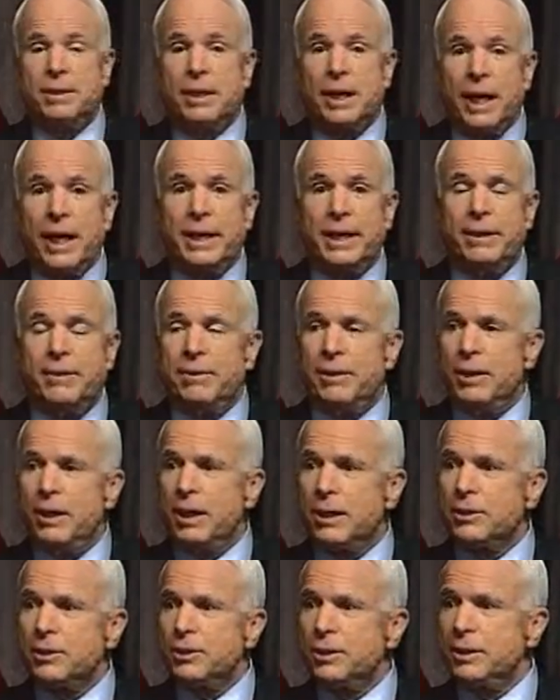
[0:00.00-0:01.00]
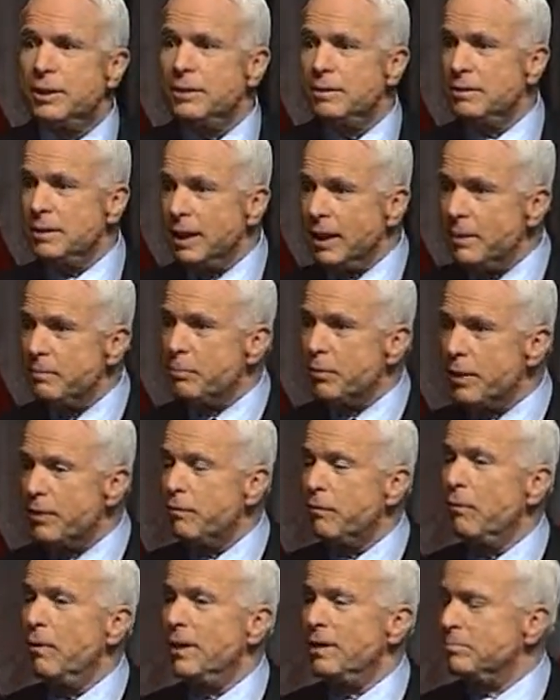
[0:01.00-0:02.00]
He was missing in action
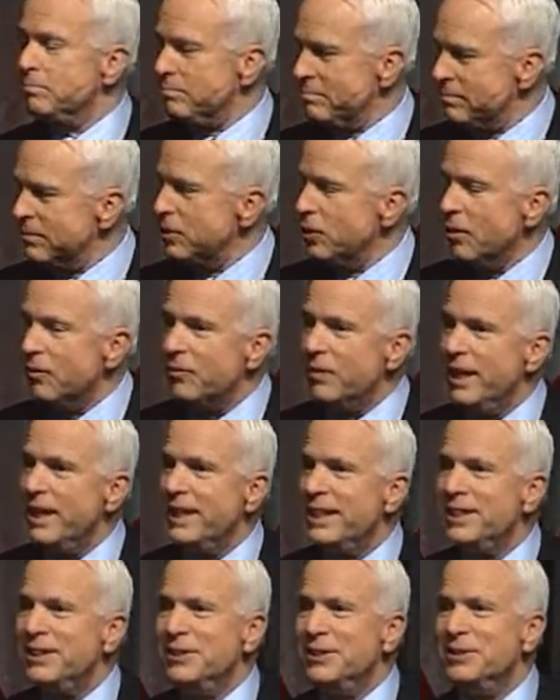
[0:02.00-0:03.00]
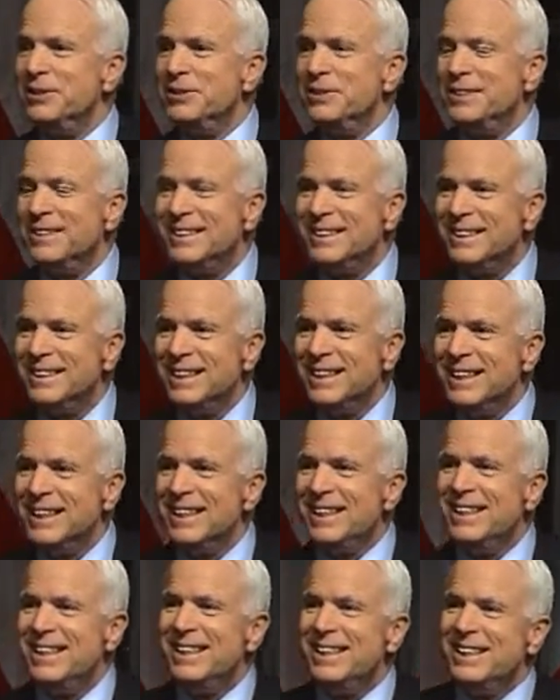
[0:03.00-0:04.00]
when it came to even learning the
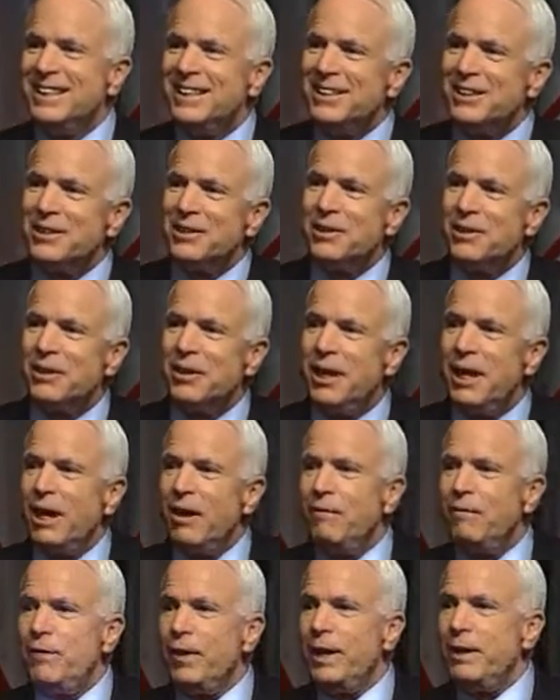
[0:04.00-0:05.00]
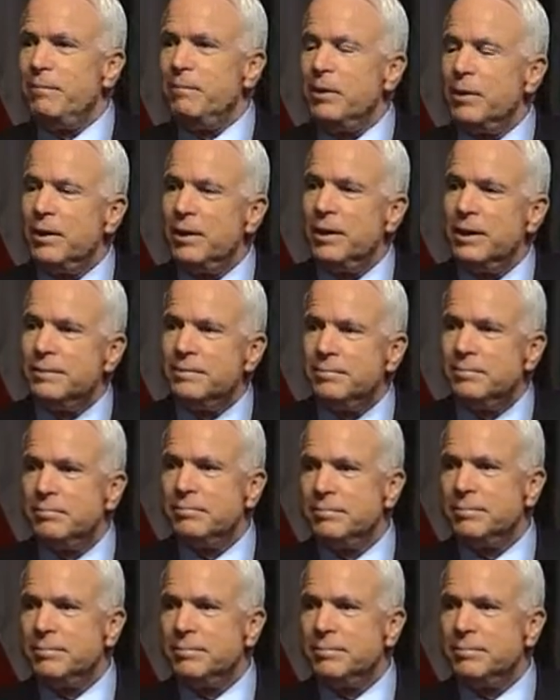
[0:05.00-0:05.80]
basic lessons of a scandal that he said.